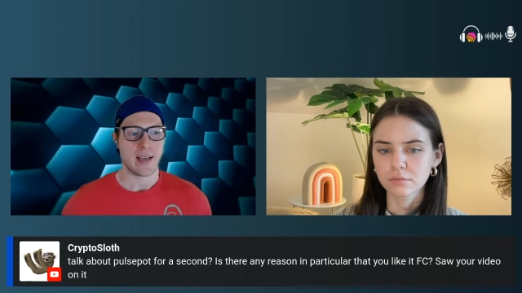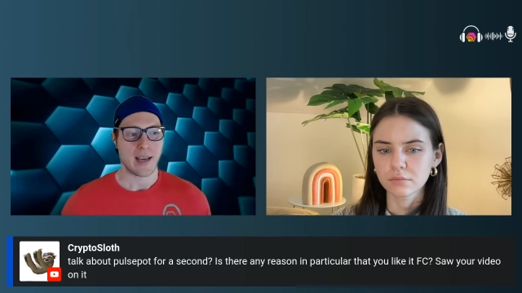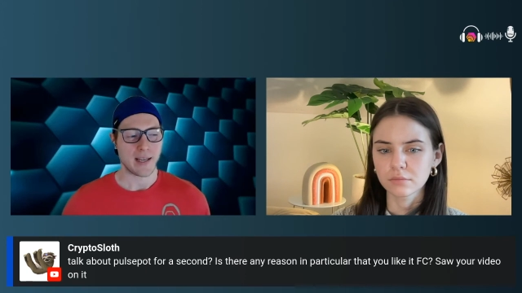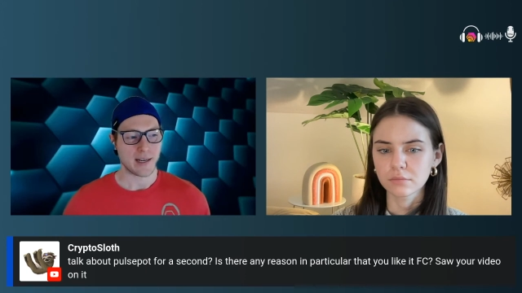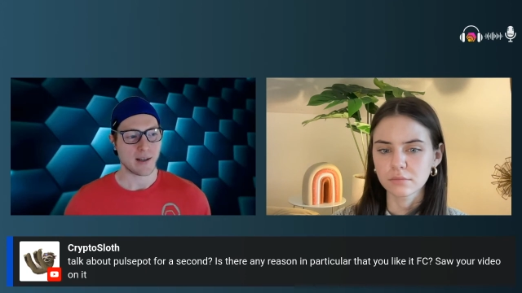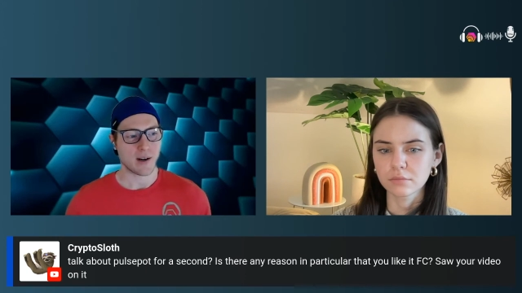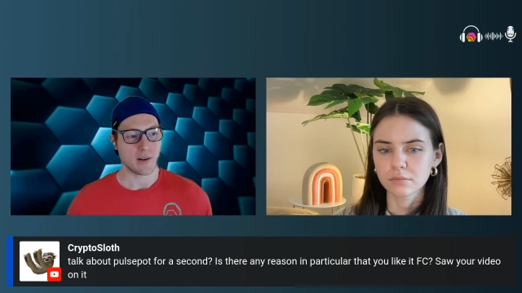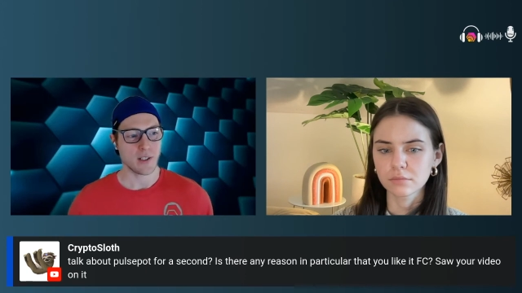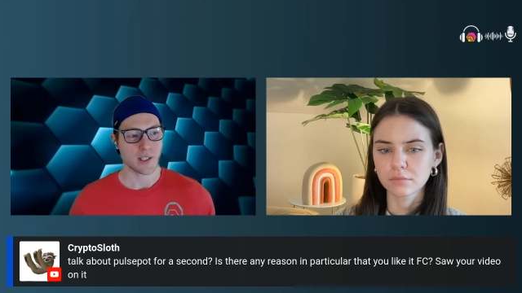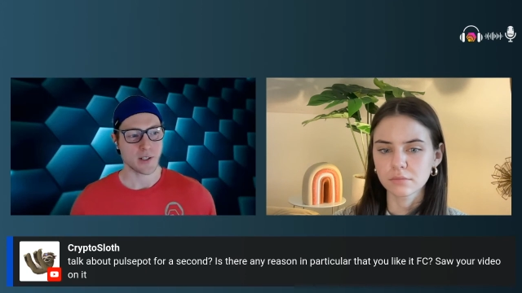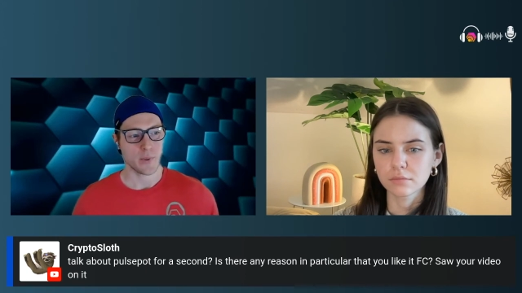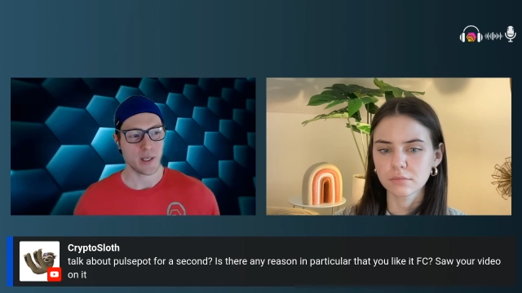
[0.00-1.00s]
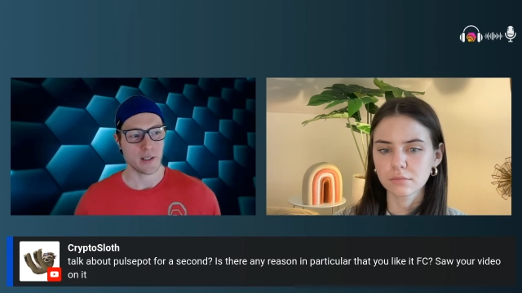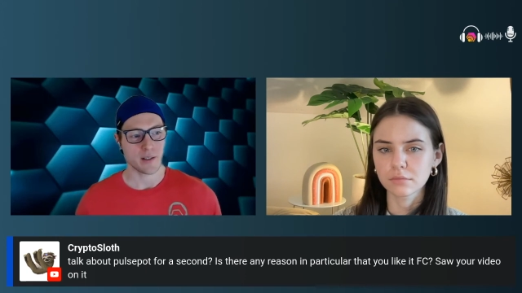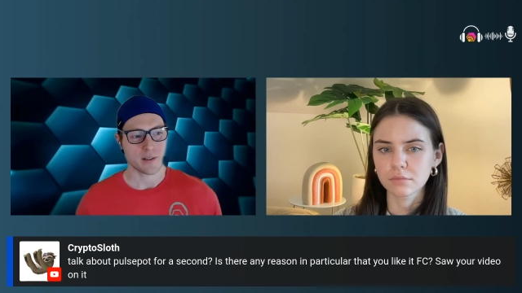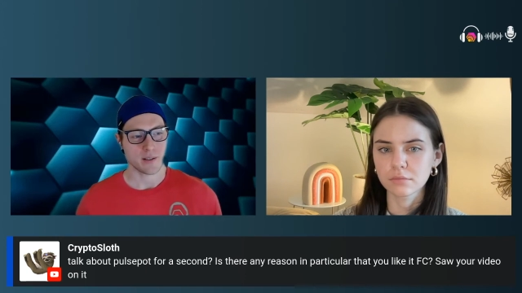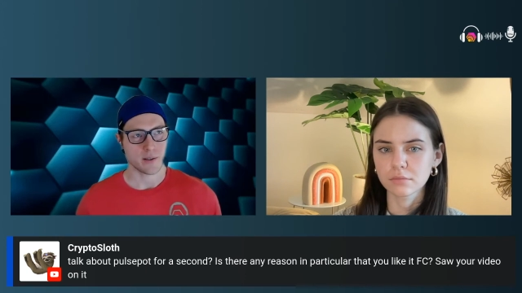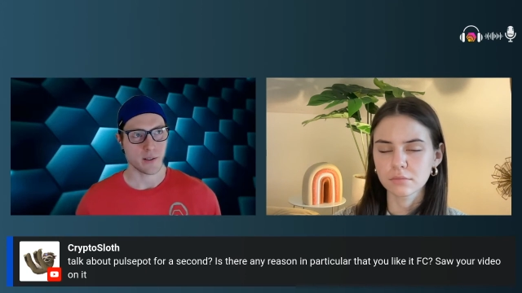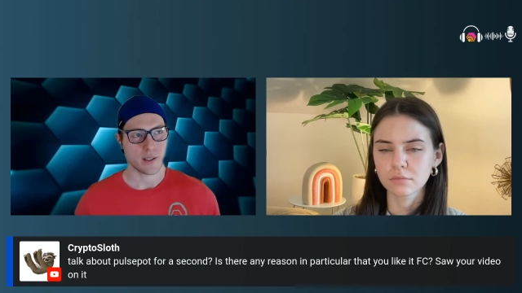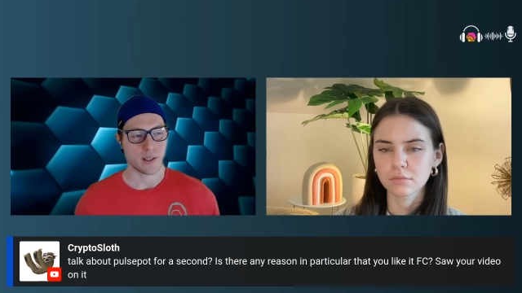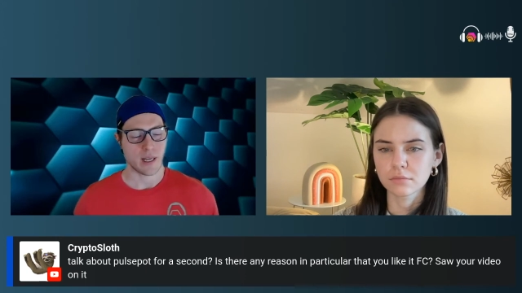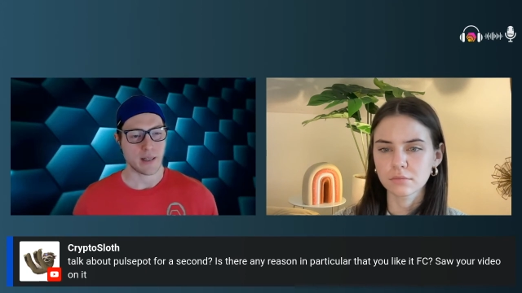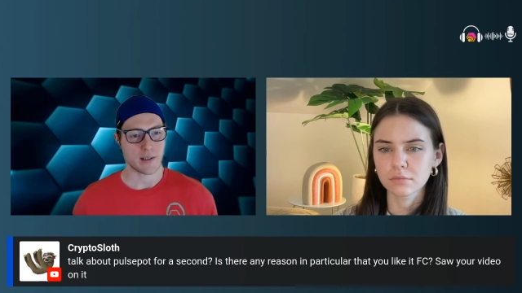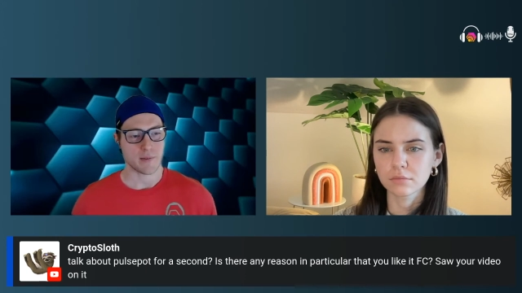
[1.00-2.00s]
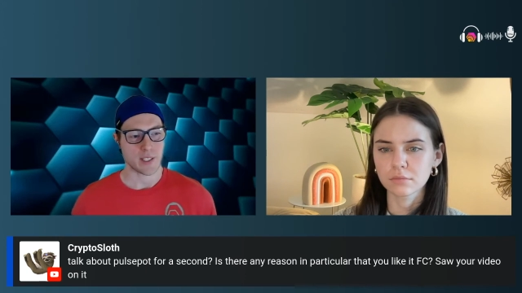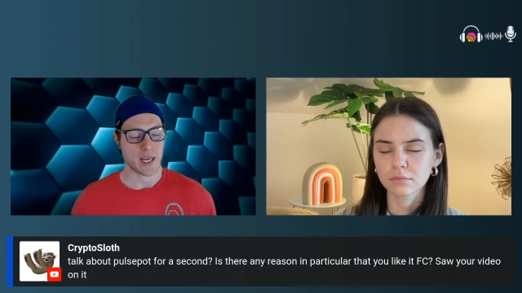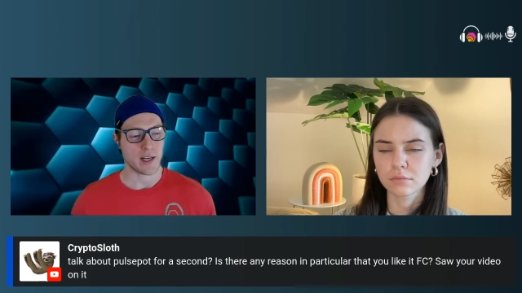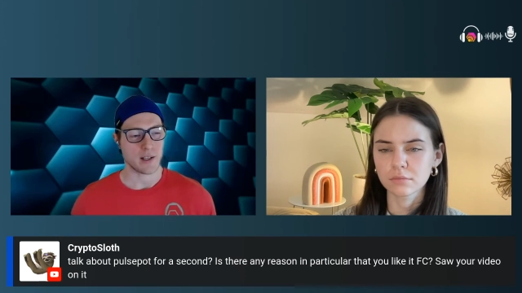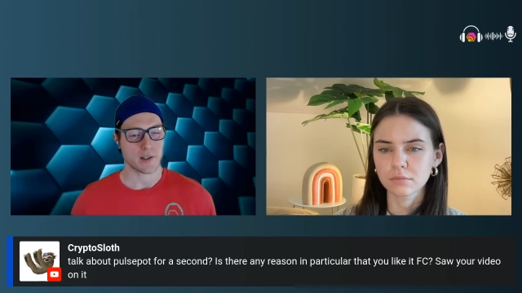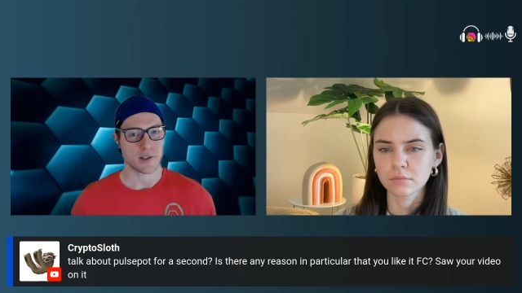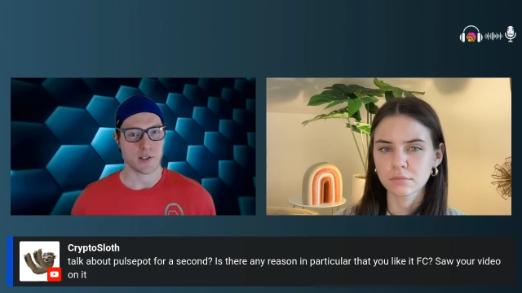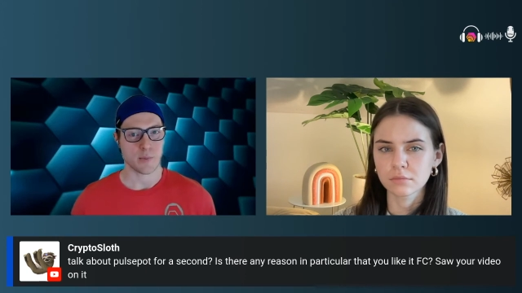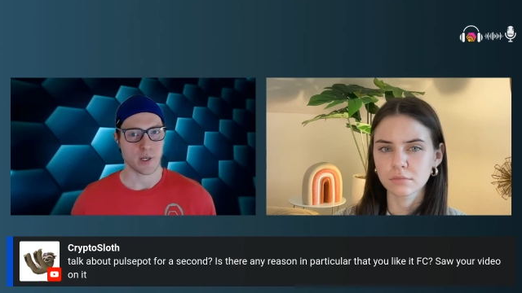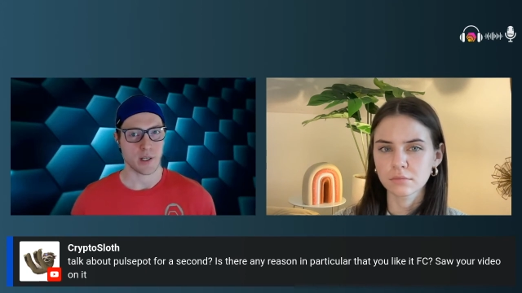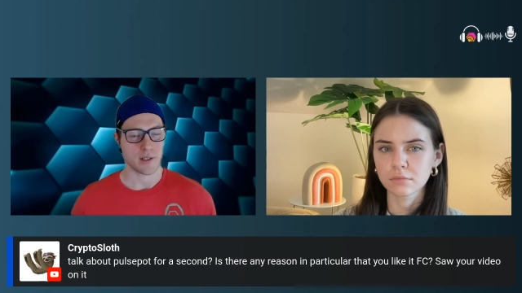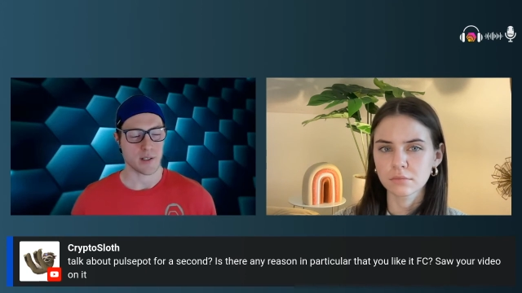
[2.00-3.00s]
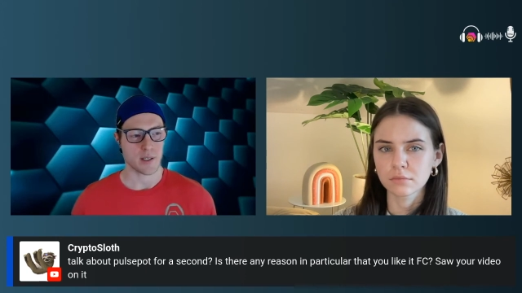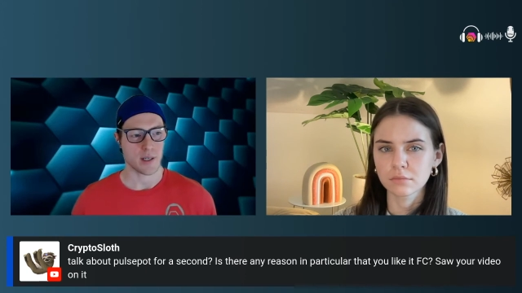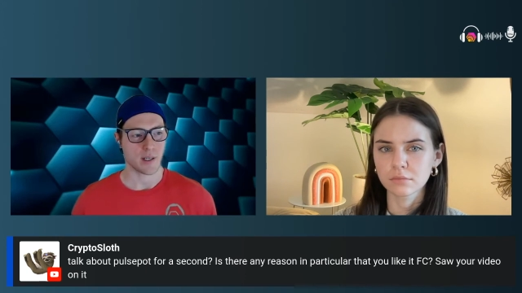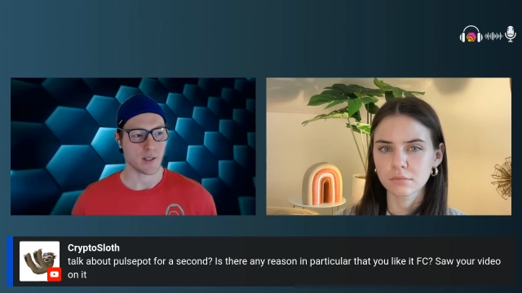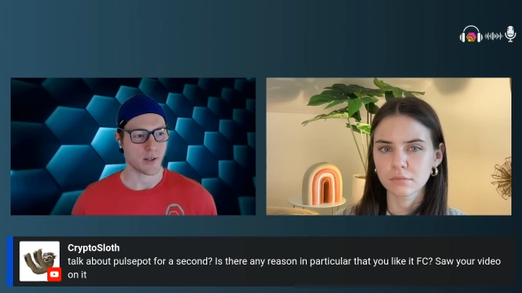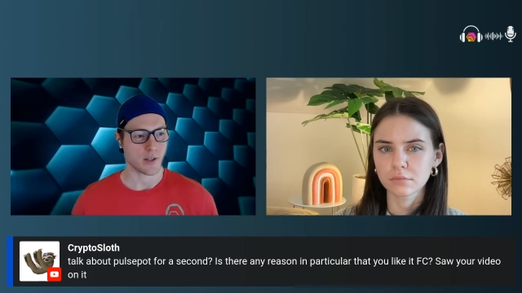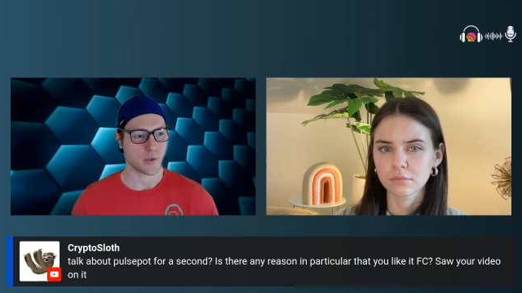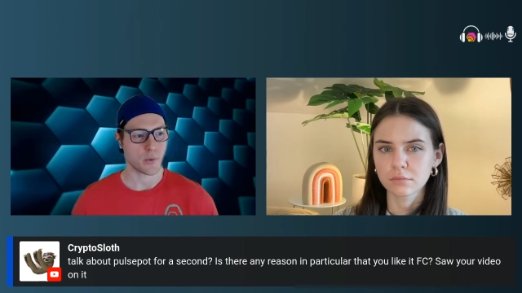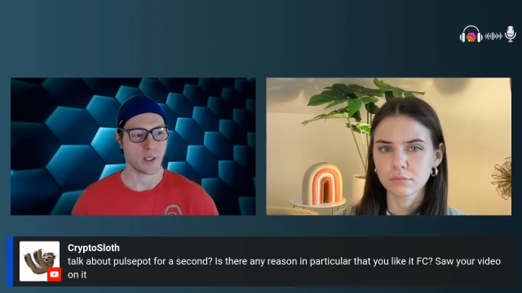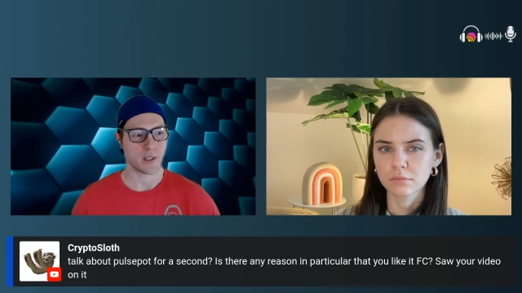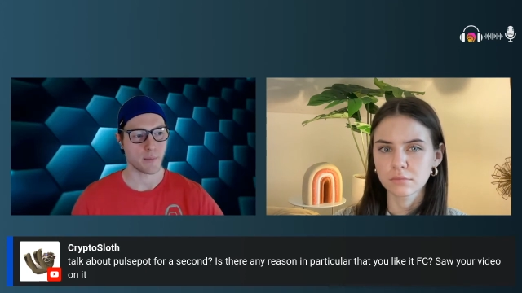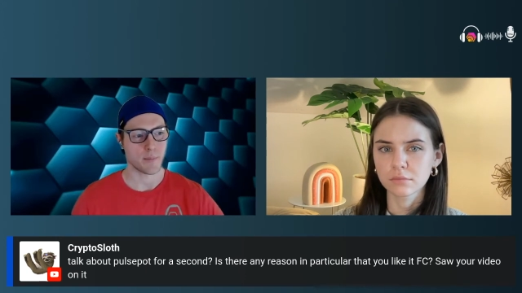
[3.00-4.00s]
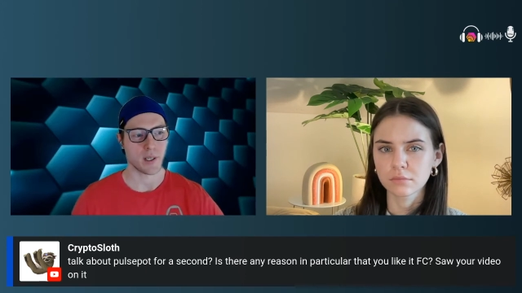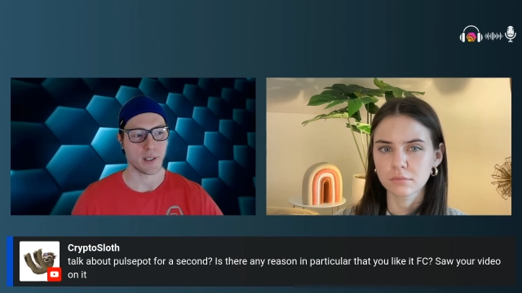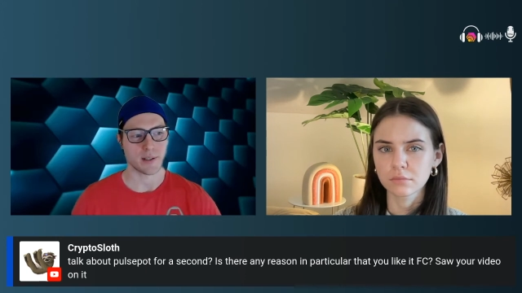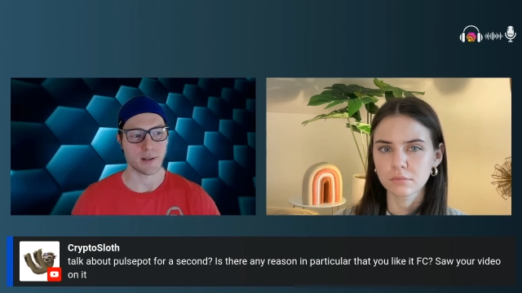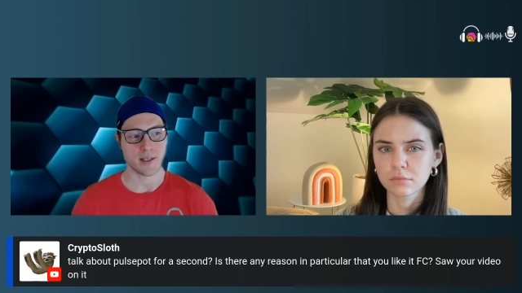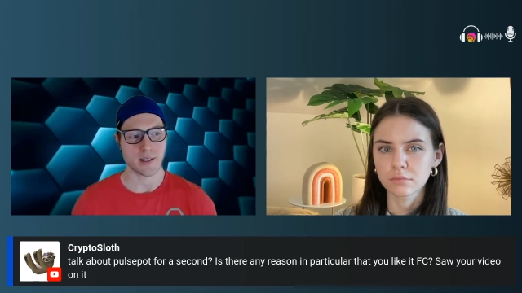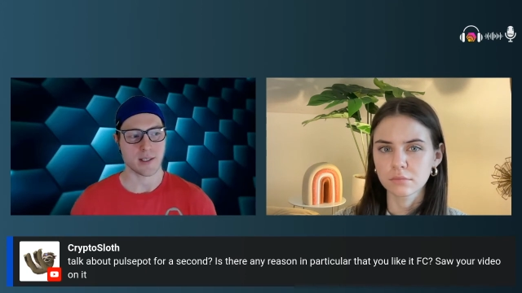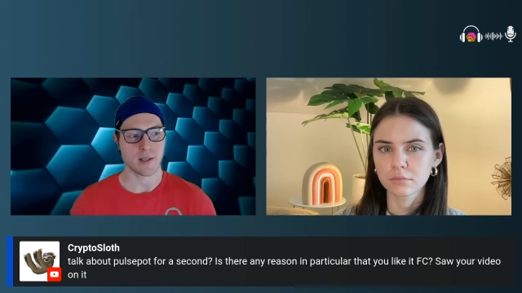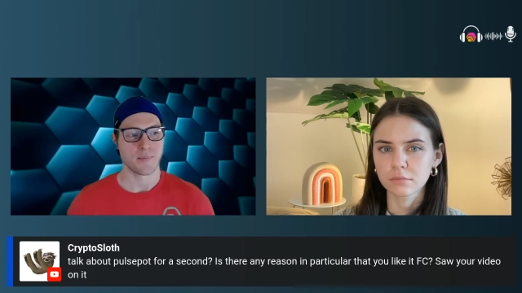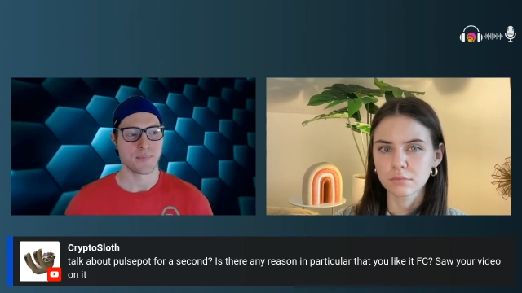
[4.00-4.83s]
Speaker 1: And I really like the way, so I think Vitalik or someone else saw a tweet on, put it like this.